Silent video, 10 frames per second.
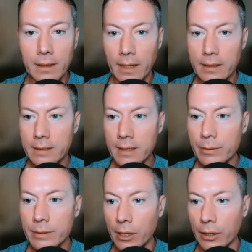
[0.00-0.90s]
Okay, so that
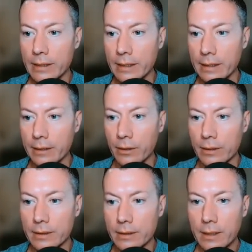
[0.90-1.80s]
was the idea,
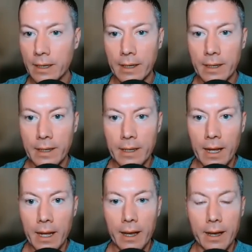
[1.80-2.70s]
guys.
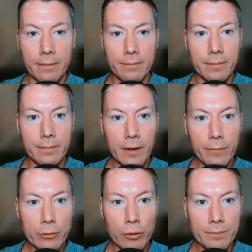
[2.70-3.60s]
If
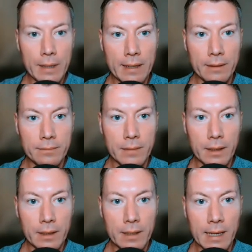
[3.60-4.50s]
we drop down
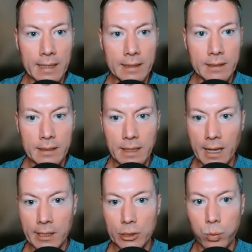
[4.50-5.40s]
again to the
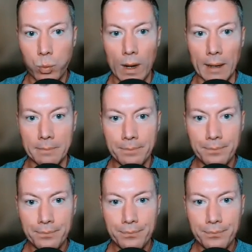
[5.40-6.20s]
H1,